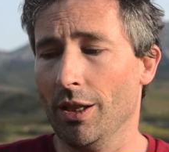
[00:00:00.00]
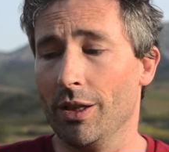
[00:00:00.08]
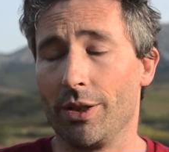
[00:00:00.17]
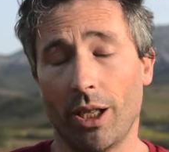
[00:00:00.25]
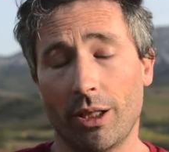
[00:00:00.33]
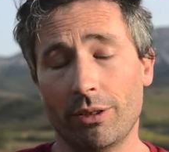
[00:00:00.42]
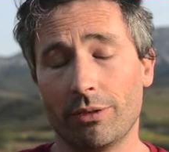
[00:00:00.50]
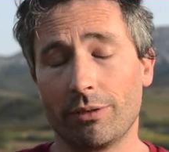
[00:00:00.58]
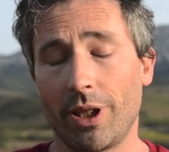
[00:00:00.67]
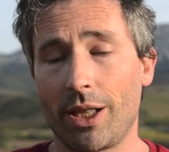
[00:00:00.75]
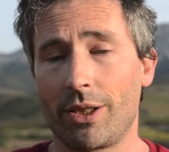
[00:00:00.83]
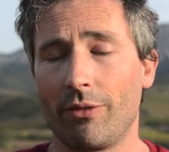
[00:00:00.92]
So
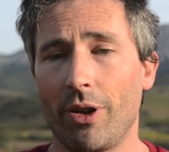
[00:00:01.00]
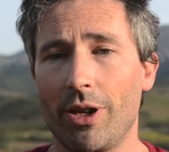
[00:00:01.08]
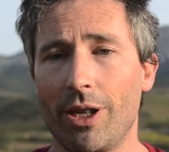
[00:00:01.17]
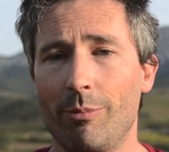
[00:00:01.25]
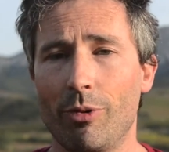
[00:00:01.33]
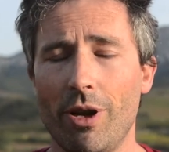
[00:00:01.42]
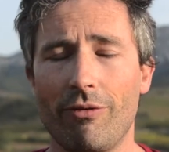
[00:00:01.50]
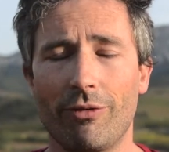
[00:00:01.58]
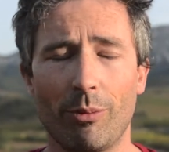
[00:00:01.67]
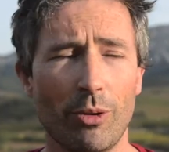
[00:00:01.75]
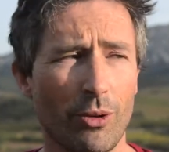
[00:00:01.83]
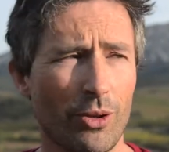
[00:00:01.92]
that's a very brief
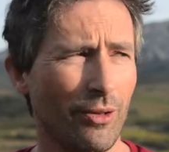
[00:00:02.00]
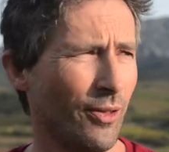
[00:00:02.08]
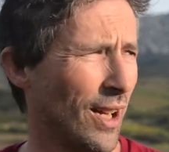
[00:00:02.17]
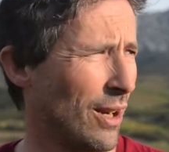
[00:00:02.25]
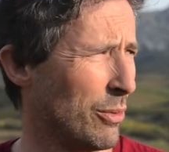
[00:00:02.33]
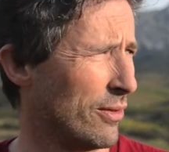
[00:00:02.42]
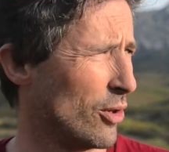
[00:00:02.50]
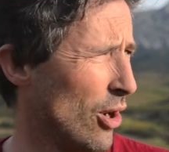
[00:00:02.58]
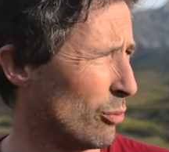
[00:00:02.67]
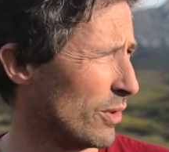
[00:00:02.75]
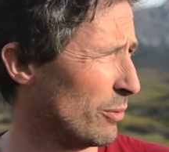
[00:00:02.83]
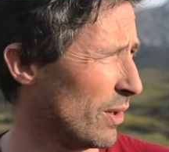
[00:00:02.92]
report of how we've
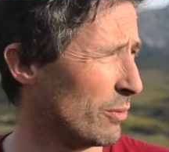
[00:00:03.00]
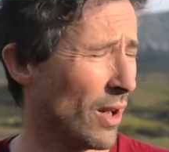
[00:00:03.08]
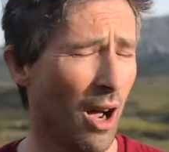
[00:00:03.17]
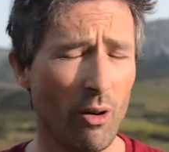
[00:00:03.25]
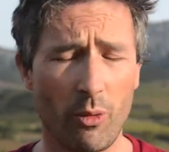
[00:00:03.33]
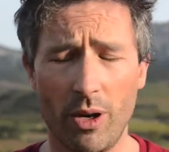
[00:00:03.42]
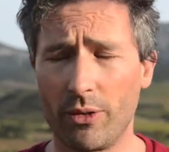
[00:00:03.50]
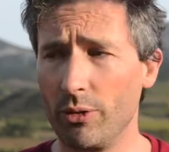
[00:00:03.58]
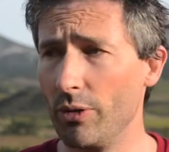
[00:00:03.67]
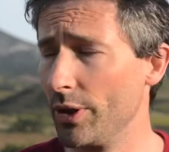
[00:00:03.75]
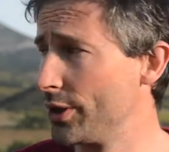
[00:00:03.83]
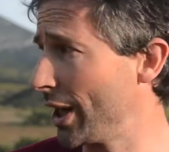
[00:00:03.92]
gone. We're halfway
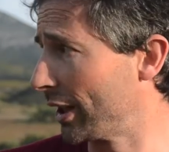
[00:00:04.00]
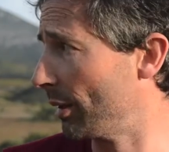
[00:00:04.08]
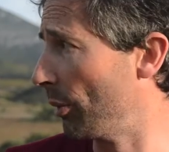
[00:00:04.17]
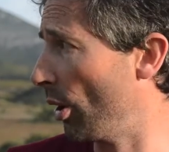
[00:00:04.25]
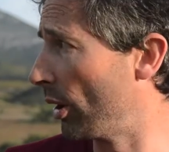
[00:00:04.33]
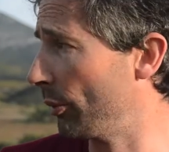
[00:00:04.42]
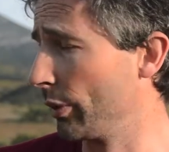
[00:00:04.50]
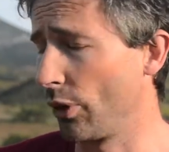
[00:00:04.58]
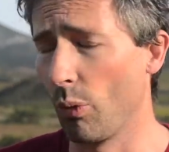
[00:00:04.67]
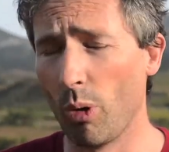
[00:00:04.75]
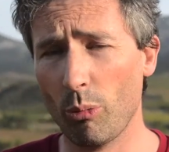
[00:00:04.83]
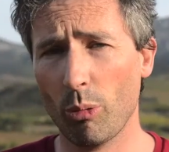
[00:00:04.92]
through the second block and we've
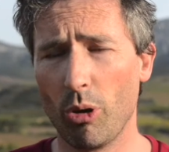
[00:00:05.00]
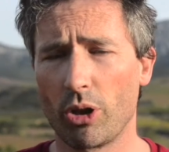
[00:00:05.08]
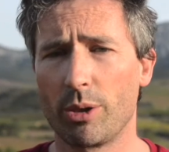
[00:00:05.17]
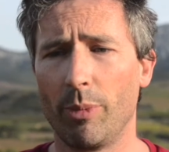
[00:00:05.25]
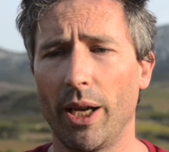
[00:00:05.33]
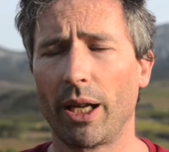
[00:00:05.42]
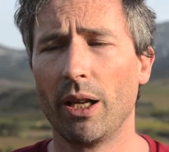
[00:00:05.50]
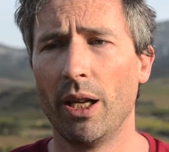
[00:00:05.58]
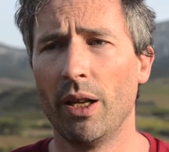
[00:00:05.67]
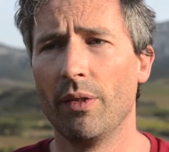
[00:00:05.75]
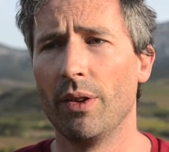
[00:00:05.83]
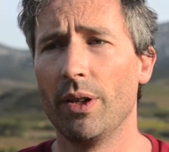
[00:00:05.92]
got one more block to pick.
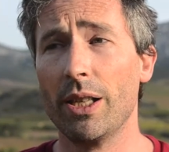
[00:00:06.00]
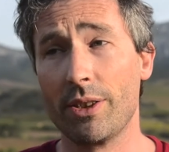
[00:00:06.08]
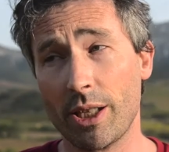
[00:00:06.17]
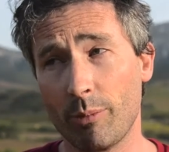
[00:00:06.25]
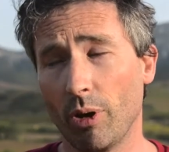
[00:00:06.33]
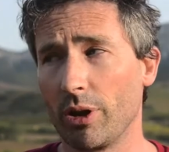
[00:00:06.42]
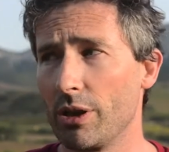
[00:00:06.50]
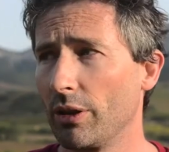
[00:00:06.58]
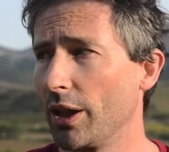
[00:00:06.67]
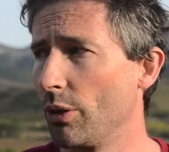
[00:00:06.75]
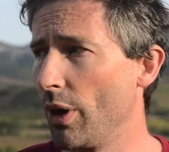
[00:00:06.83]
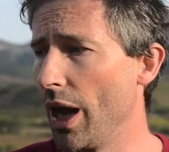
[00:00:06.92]
At least this block is
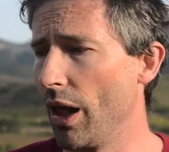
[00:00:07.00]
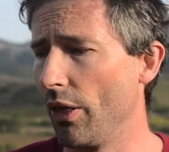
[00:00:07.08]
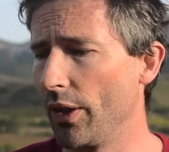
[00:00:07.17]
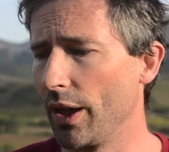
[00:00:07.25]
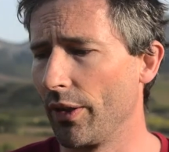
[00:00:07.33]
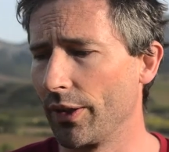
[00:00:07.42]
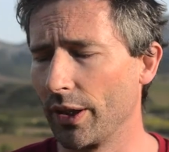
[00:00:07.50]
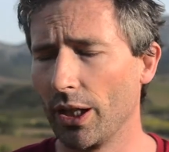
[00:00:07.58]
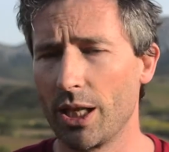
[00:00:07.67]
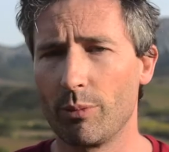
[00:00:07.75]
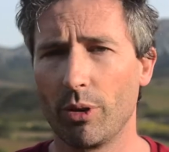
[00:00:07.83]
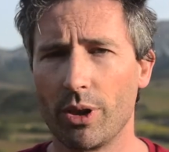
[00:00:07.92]
looking quite healthy. I think the
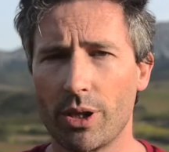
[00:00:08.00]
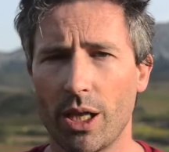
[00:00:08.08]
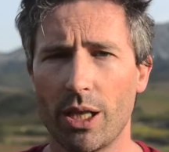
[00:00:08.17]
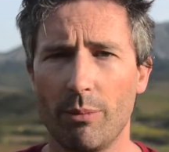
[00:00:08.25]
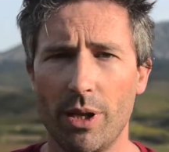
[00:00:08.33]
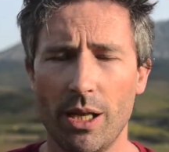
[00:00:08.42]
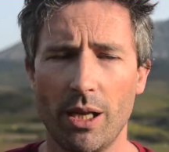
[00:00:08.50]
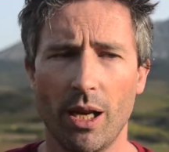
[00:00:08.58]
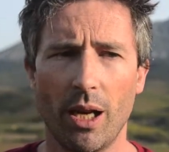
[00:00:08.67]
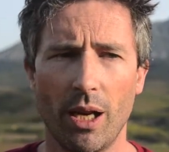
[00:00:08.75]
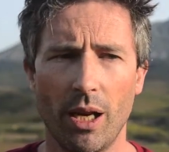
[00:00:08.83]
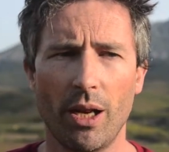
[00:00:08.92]
last block is going to be
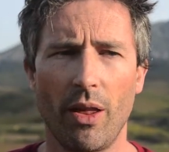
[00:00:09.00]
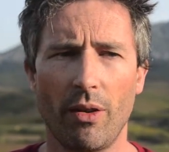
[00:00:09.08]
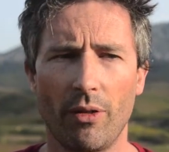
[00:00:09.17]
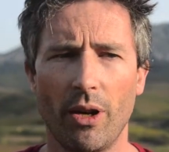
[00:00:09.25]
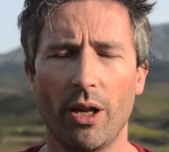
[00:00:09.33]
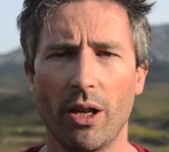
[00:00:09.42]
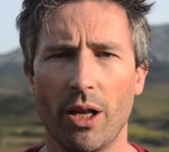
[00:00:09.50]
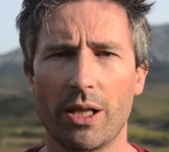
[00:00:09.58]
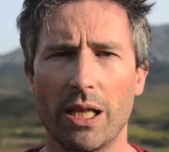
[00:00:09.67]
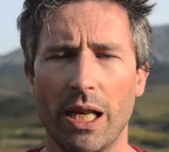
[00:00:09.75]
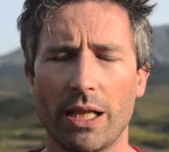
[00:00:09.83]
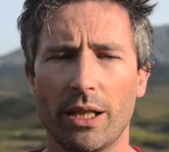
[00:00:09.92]
another very hard
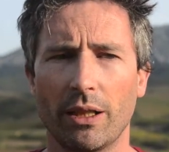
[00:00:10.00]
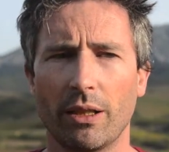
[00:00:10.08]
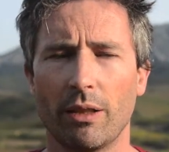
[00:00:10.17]
selecting